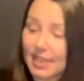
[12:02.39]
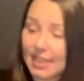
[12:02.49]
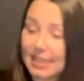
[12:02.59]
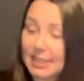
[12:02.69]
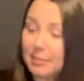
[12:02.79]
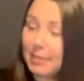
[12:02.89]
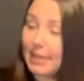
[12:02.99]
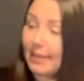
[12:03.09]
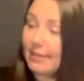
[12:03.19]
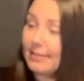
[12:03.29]
in
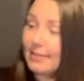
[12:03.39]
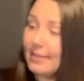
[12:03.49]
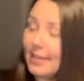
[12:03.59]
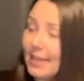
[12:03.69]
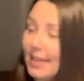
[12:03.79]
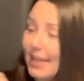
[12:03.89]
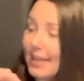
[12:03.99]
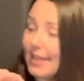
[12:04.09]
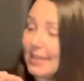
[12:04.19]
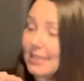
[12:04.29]
demand
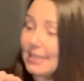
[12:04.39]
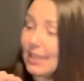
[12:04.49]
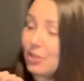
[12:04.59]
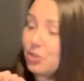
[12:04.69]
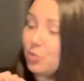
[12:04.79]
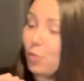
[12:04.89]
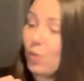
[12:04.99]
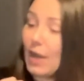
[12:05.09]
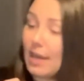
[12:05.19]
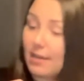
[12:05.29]
and it sells
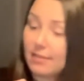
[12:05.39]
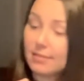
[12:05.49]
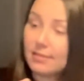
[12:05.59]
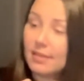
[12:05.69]
well.